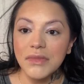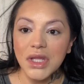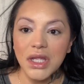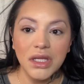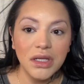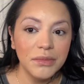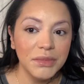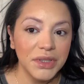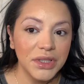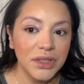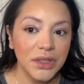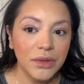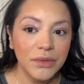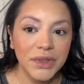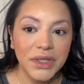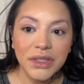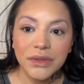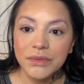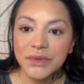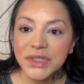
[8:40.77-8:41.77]
I'm gonna go
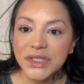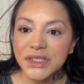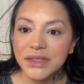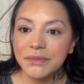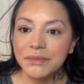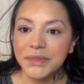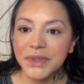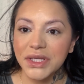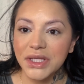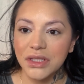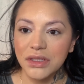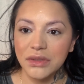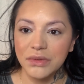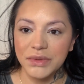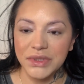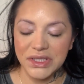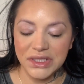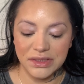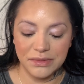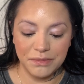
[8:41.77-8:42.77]
in with some P.
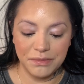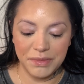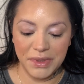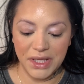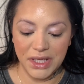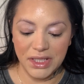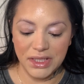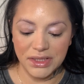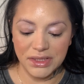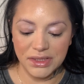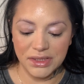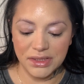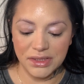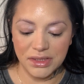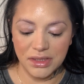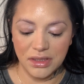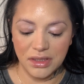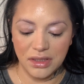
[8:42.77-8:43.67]
Louise base